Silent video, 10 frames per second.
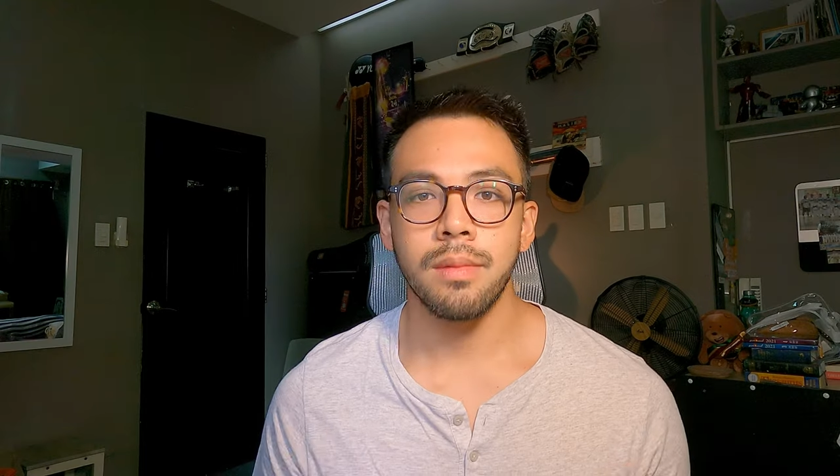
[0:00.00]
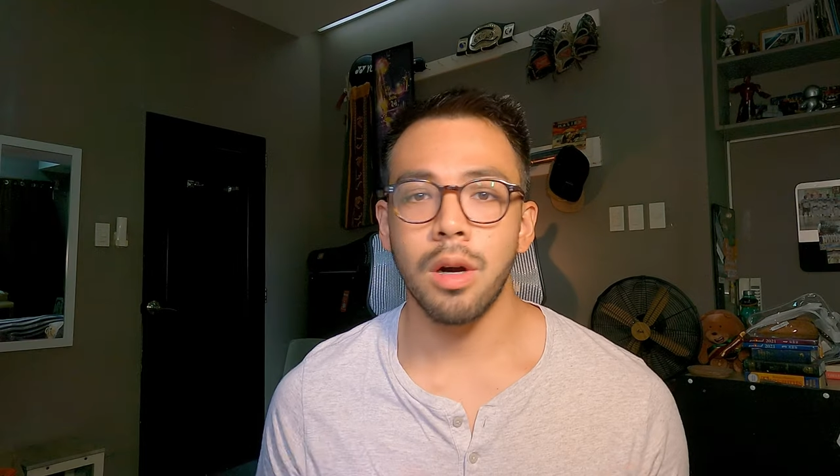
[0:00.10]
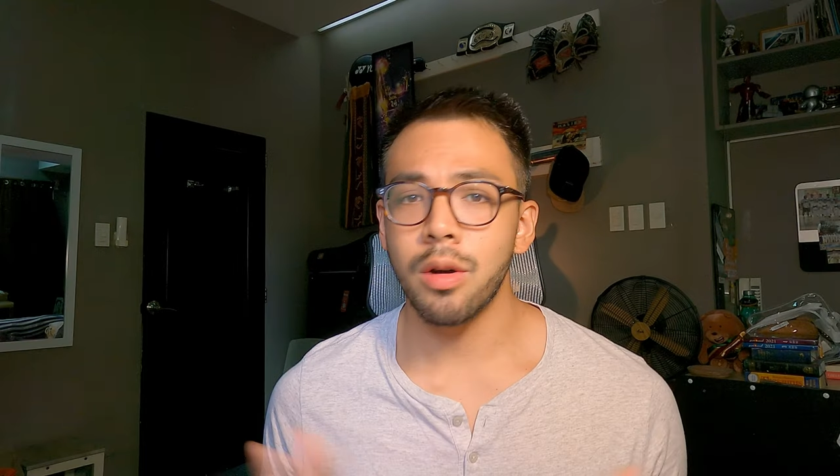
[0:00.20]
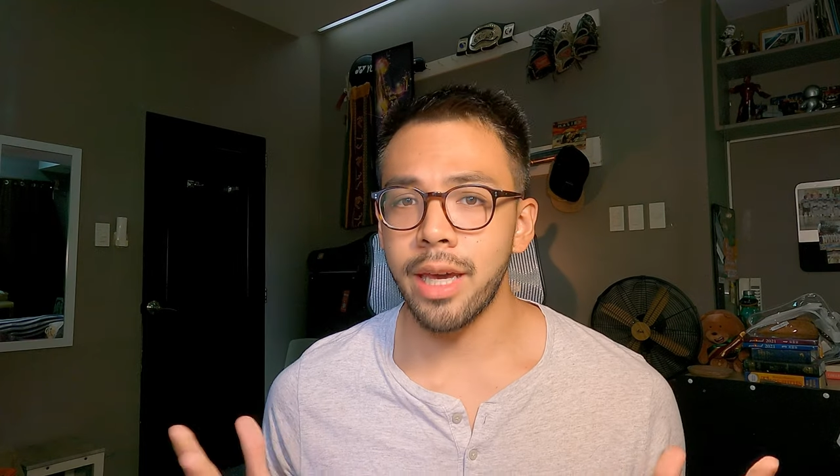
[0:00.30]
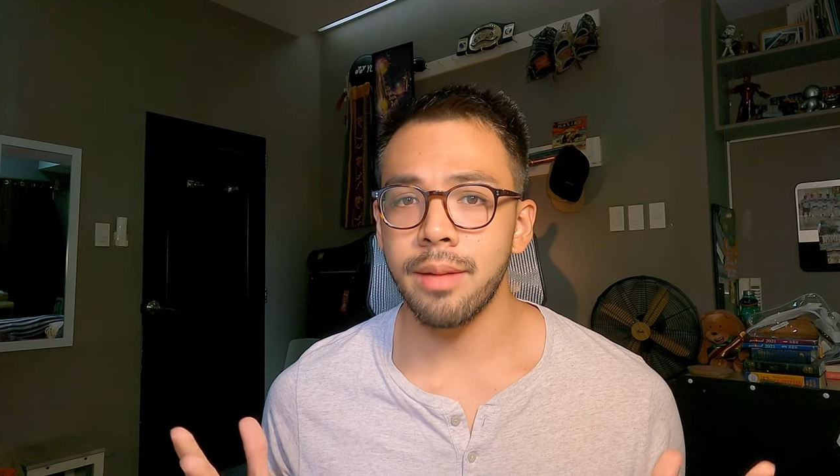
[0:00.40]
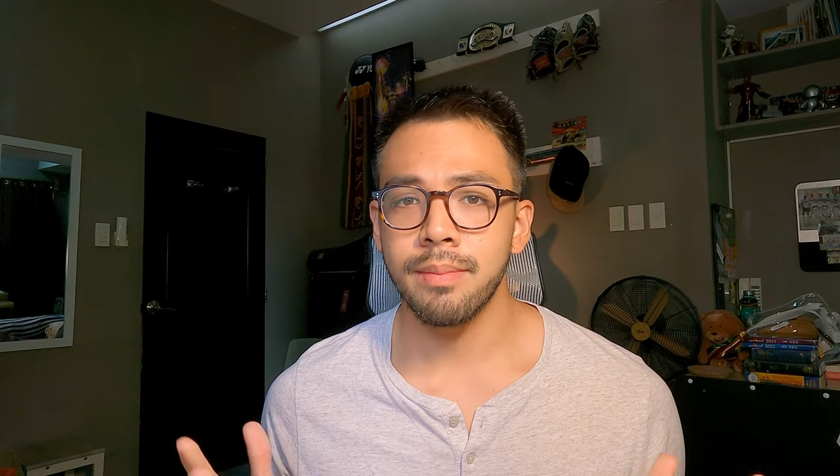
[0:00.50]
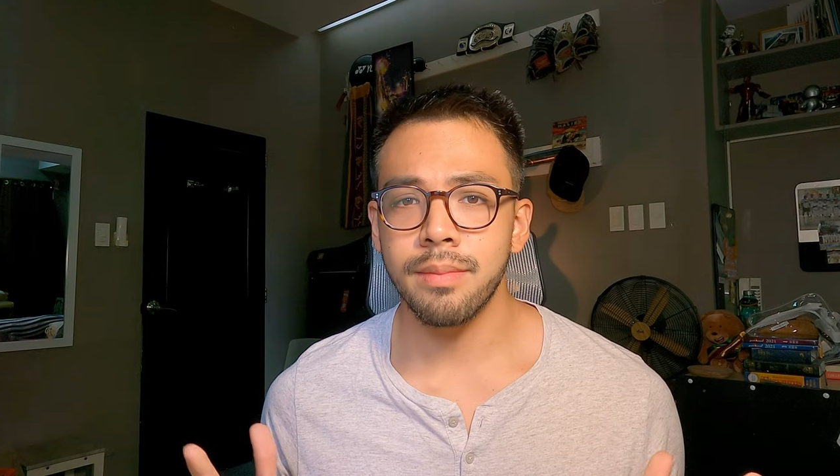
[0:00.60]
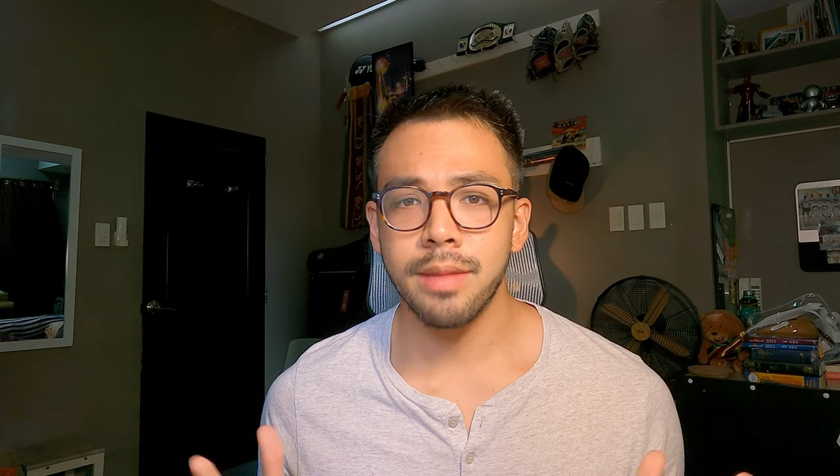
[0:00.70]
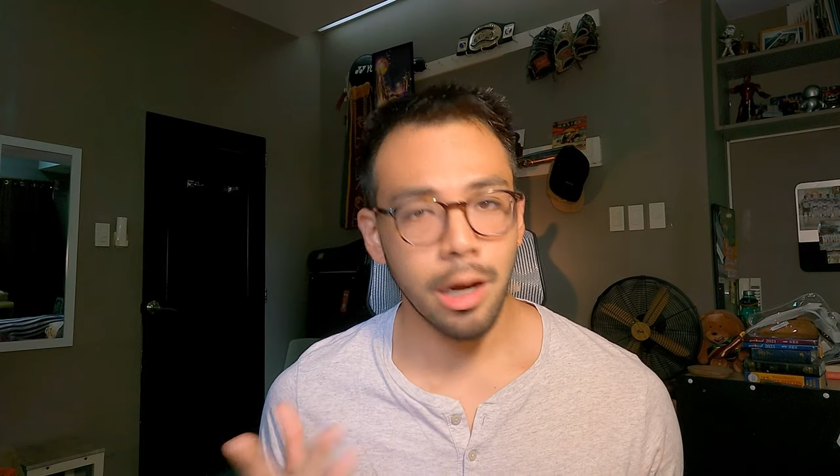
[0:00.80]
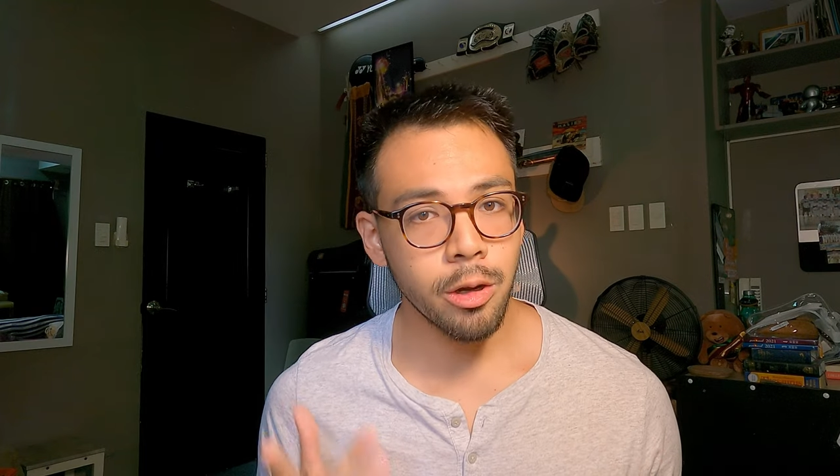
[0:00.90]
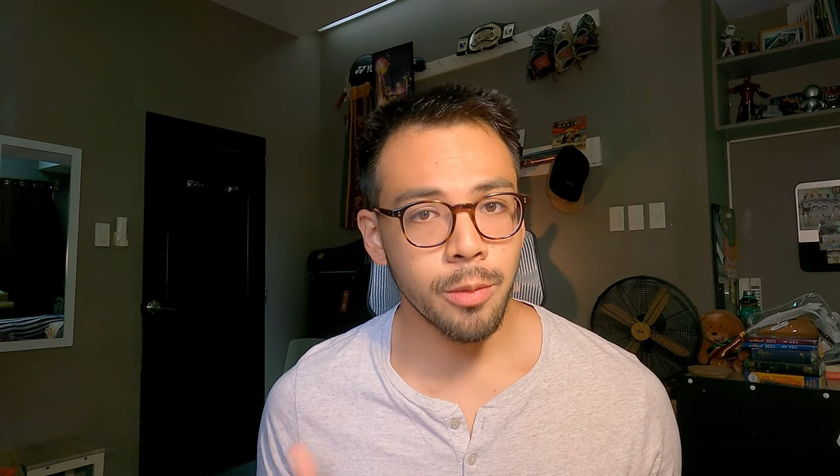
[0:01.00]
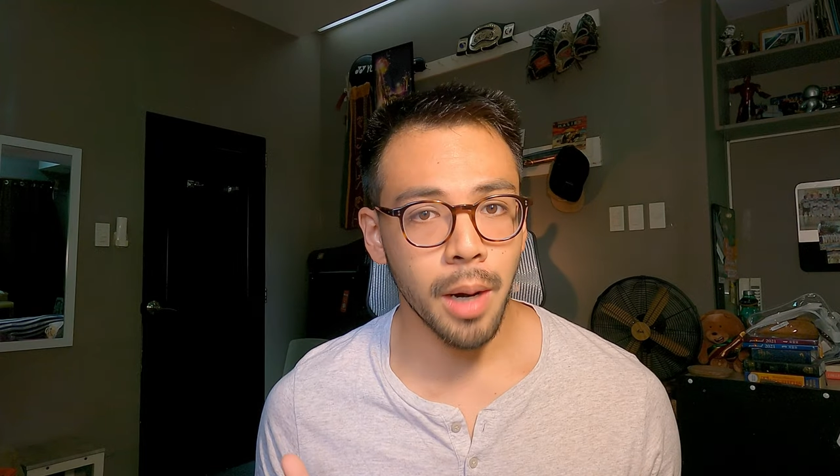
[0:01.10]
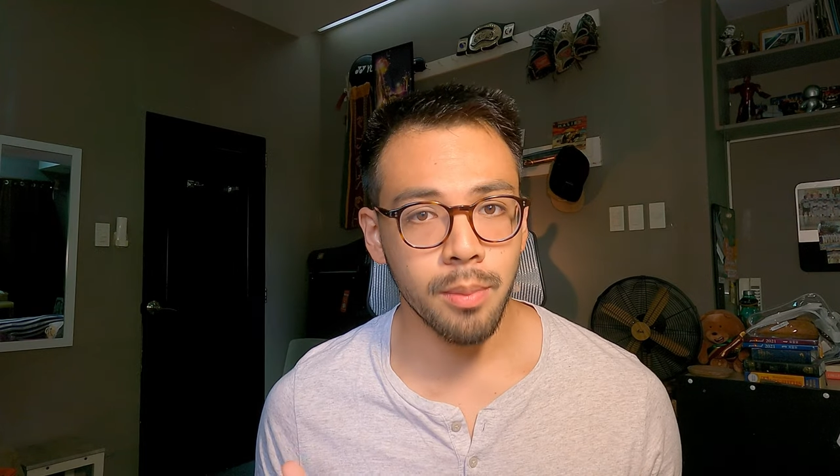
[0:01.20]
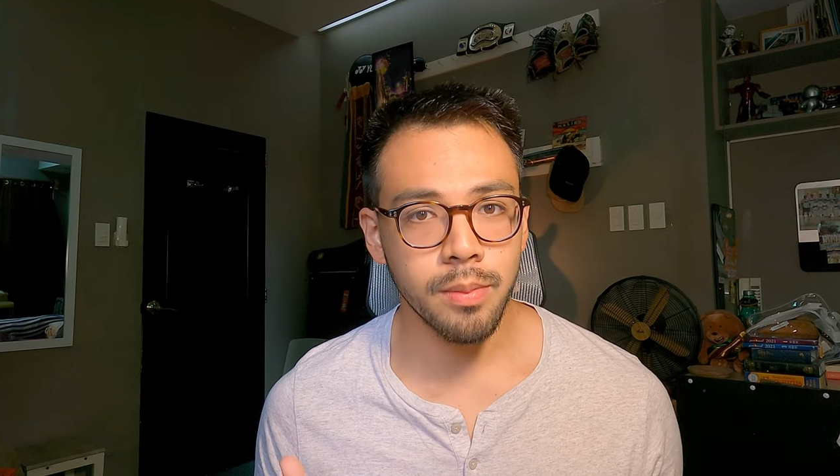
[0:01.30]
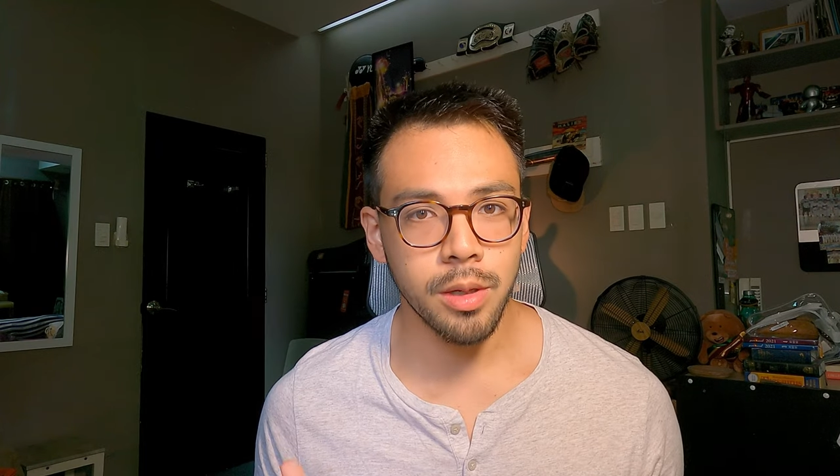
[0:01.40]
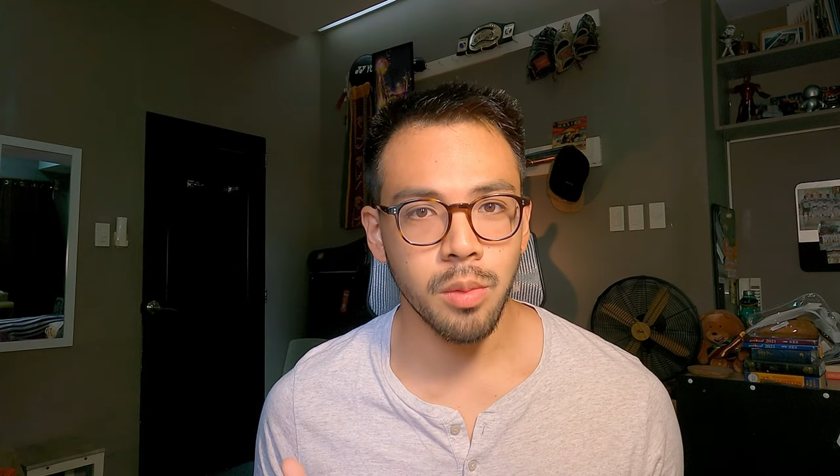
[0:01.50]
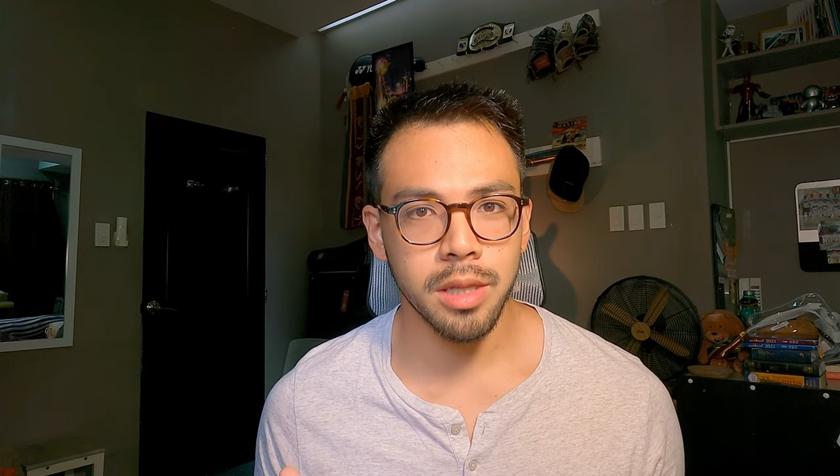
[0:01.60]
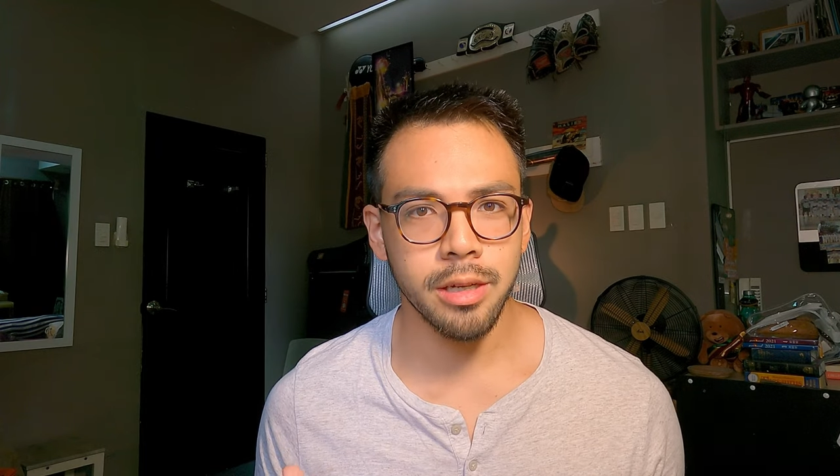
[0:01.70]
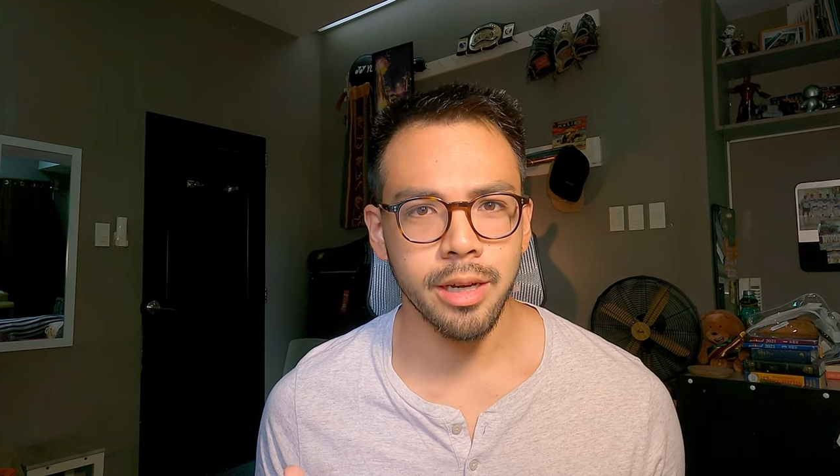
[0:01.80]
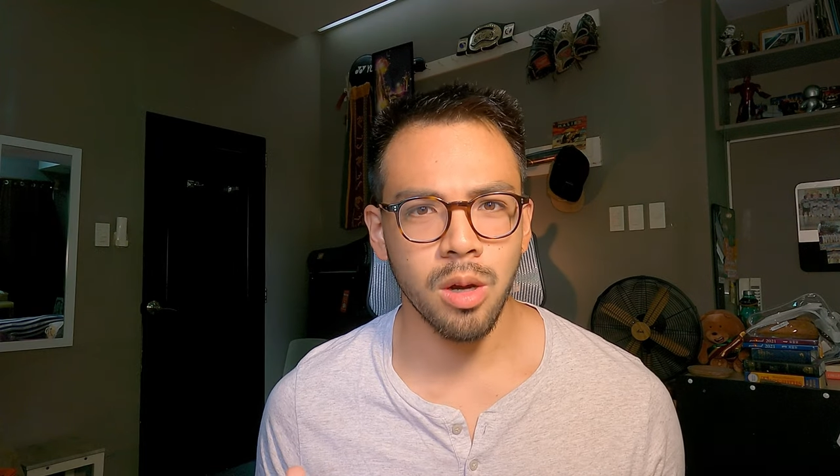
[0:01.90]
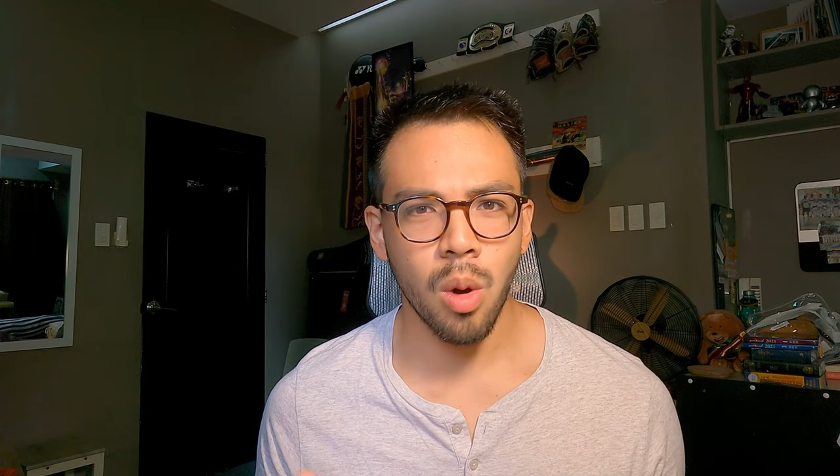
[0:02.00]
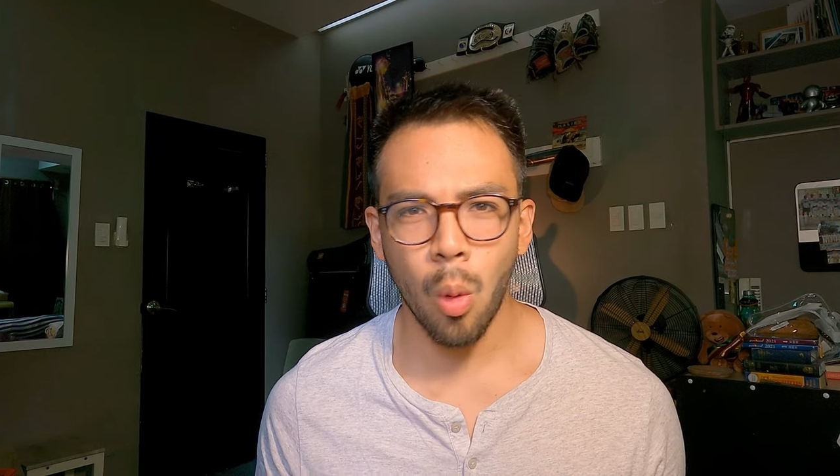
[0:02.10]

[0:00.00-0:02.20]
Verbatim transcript: Okay, now you're probably wondering,